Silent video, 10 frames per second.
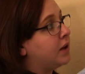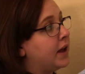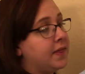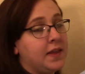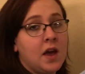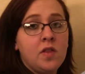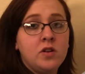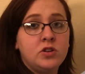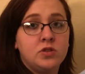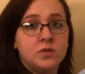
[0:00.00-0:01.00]
and the
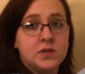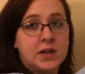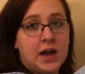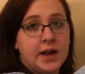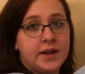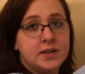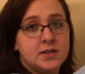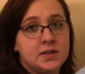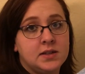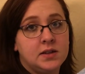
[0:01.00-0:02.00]
other two
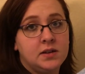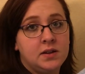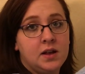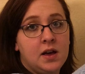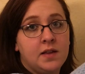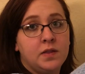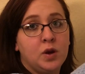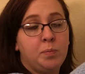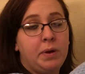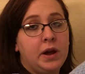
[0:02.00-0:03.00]
sides,
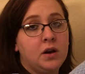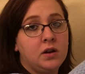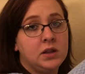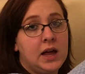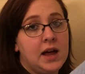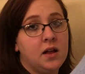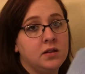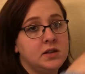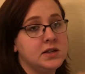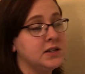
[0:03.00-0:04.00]
they're
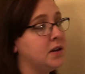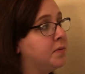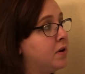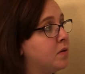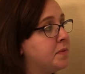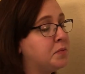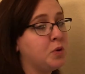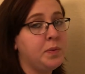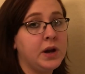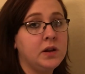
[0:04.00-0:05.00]
parallel. Does anybody remember
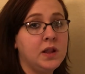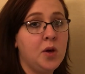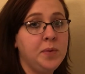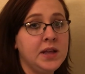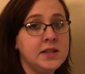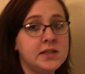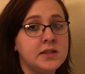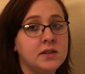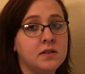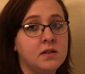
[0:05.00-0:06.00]
what parallel means?